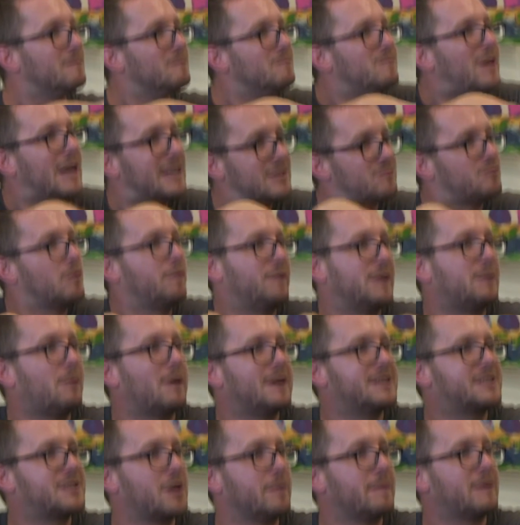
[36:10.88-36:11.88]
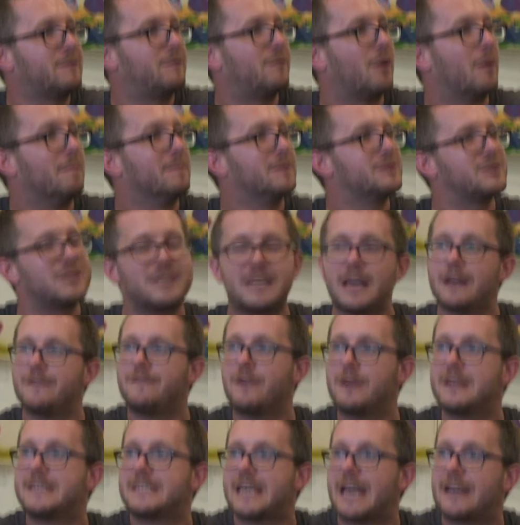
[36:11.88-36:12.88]
that's roughly where he's coming from. So you get a
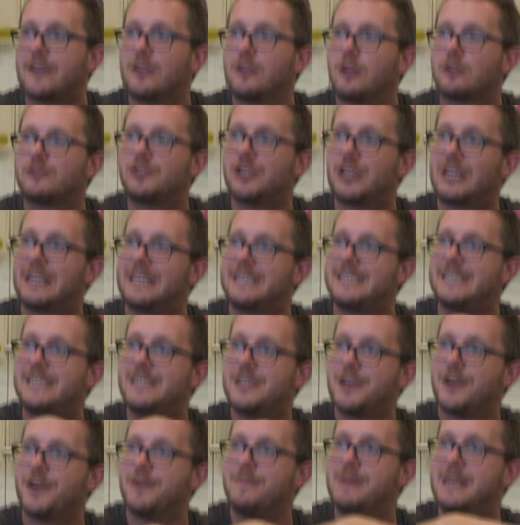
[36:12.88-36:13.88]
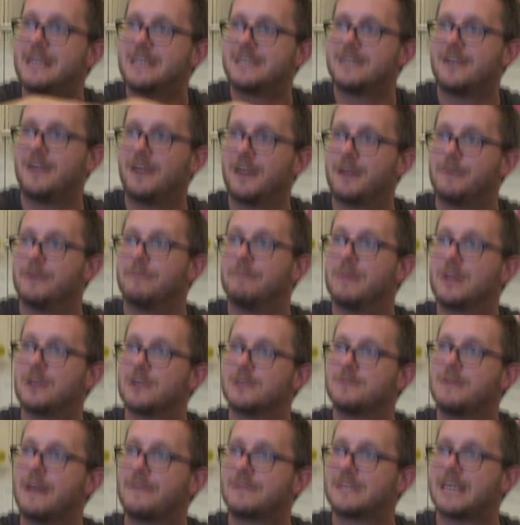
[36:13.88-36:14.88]
very technologically determinist argument.
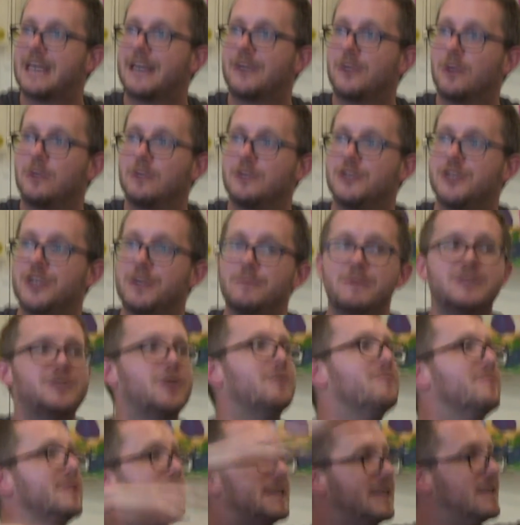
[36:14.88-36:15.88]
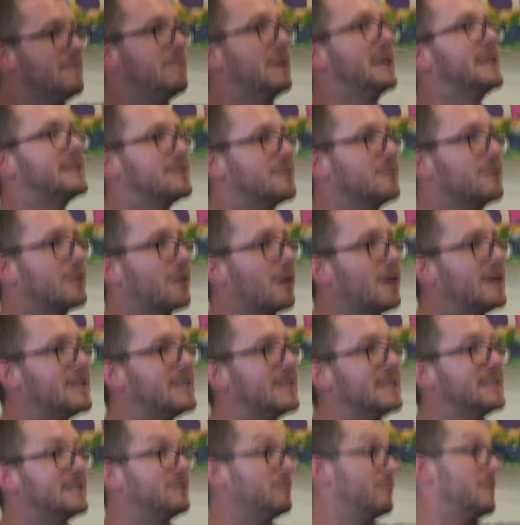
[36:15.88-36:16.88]
Because we have technology, we don't need a political
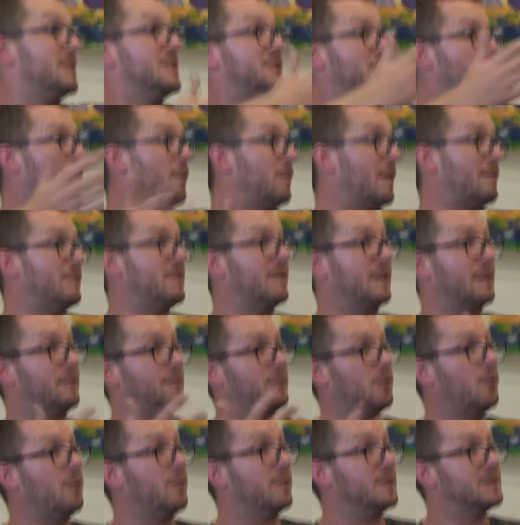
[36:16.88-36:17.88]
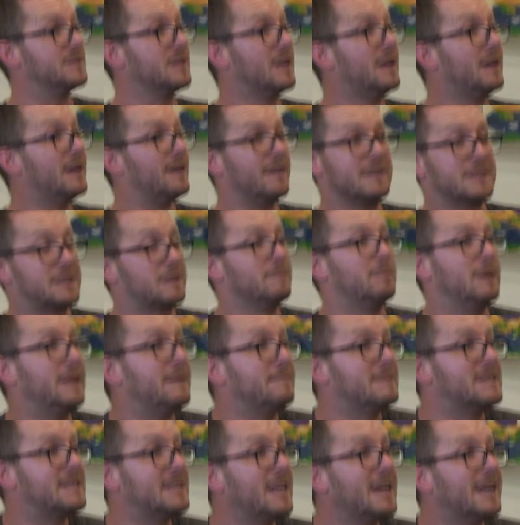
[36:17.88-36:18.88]
crisis. It'll resolve everything for us. It's a
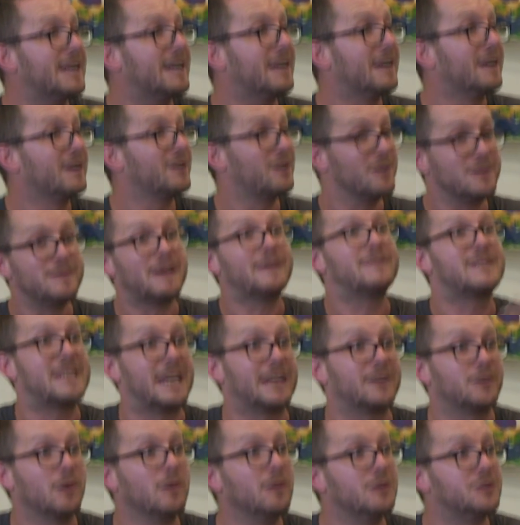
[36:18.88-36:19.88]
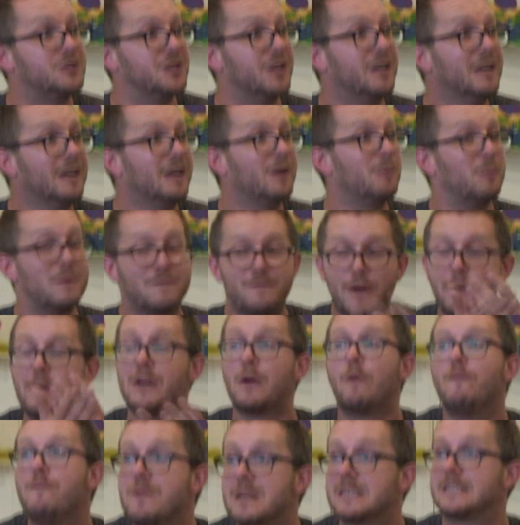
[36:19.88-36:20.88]
complete mistake. Because we have technology, we
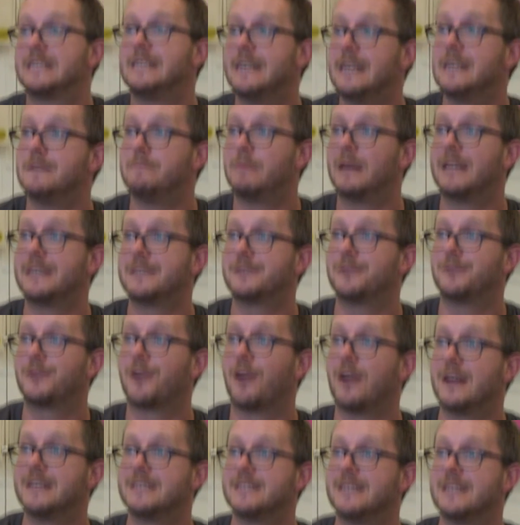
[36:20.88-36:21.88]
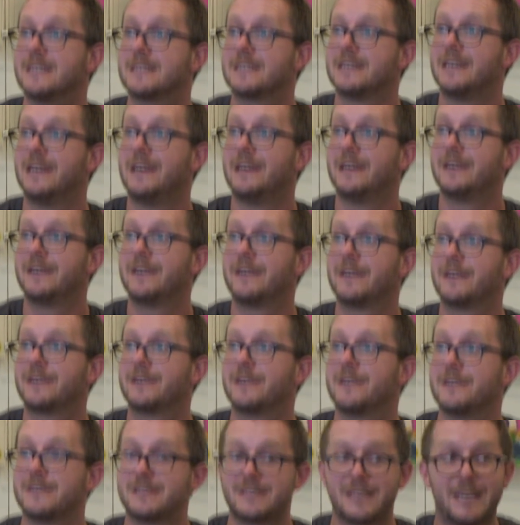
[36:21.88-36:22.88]
very obviously need a political crisis.
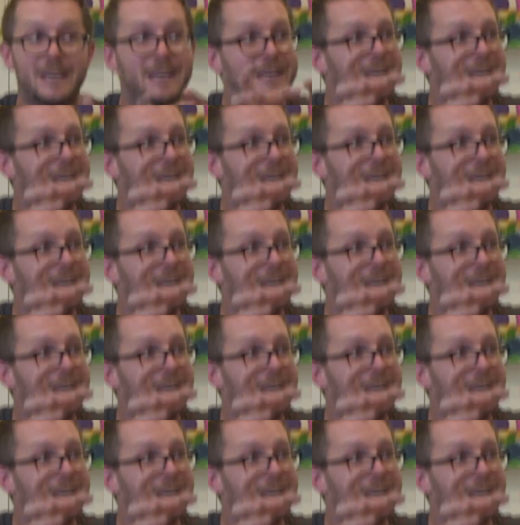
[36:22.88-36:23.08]
Because